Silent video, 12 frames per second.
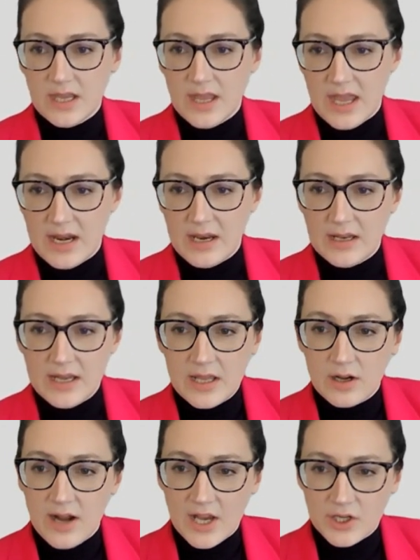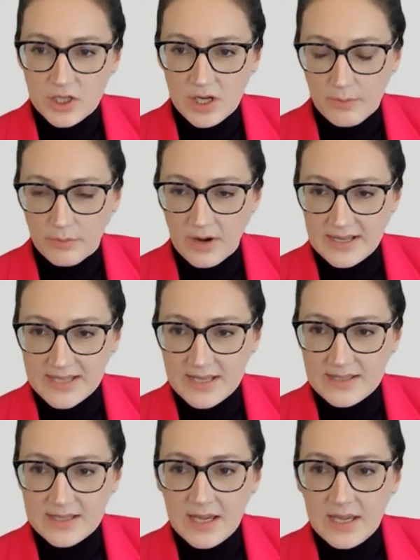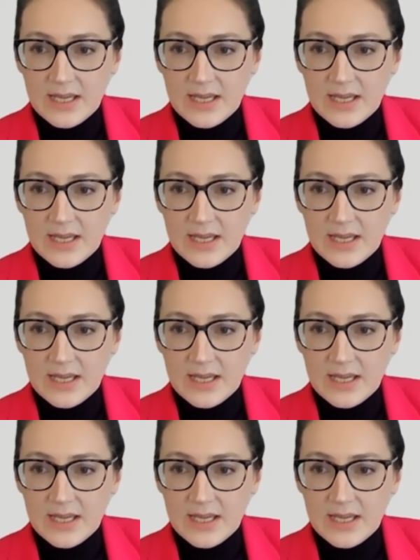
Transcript: an international presence,